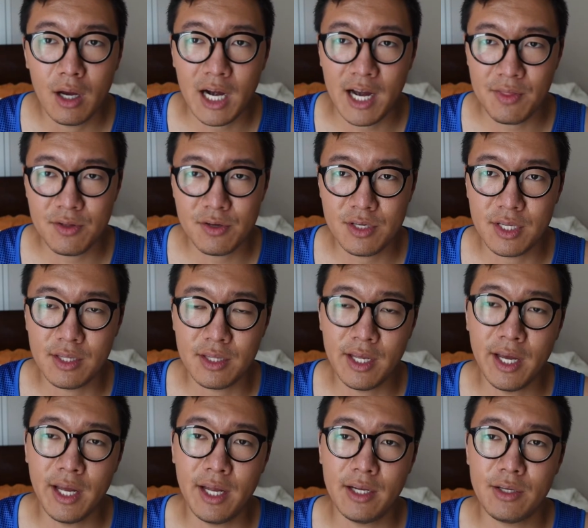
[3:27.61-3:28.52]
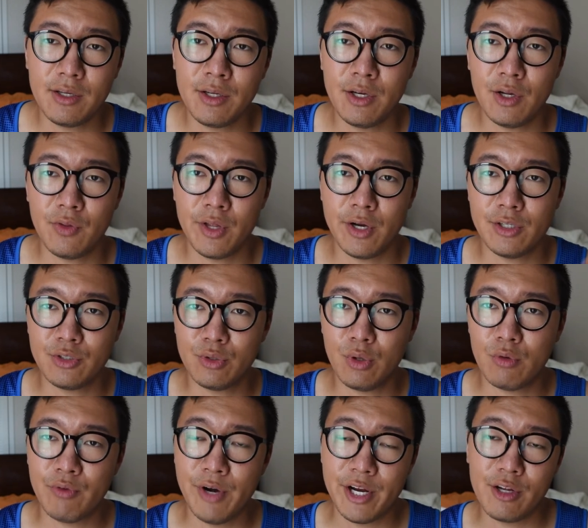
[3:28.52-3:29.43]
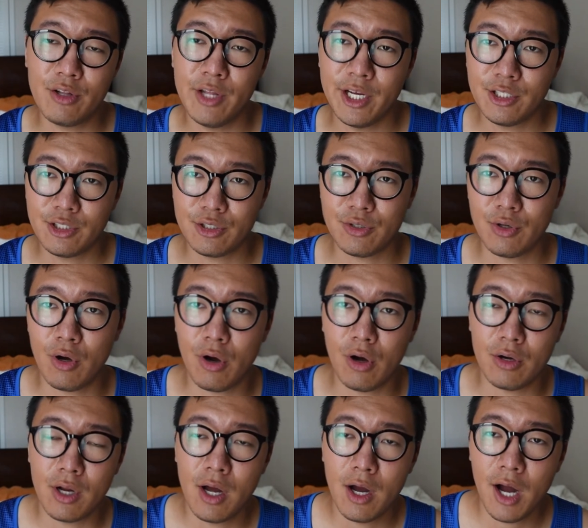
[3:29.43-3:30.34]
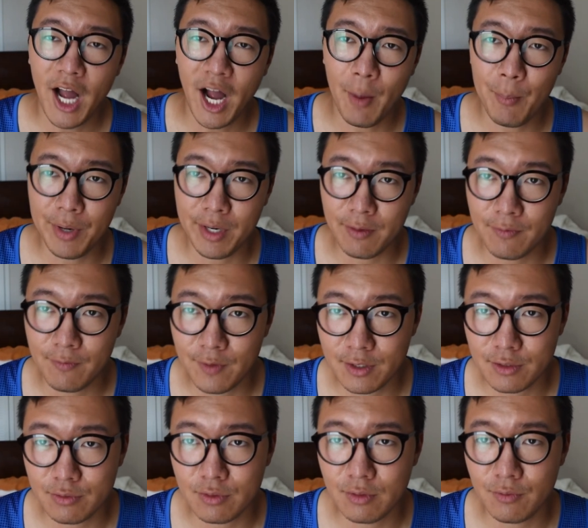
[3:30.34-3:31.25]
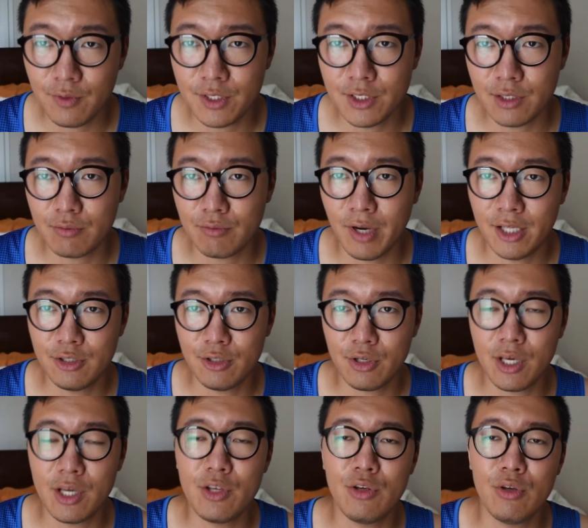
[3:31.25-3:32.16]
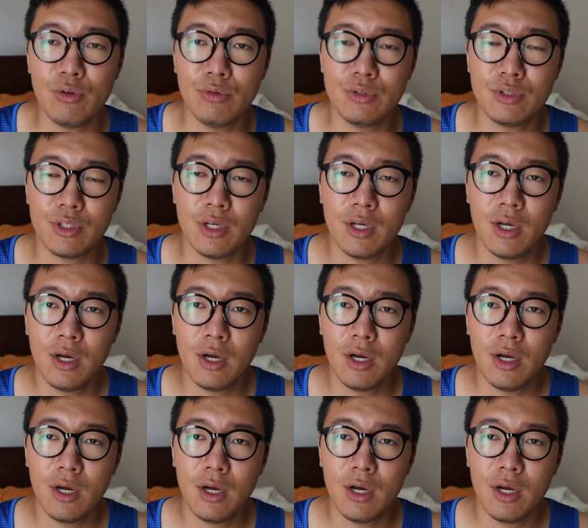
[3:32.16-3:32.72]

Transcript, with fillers: other than that you know there's no regulation on how many fish fishing rods you can use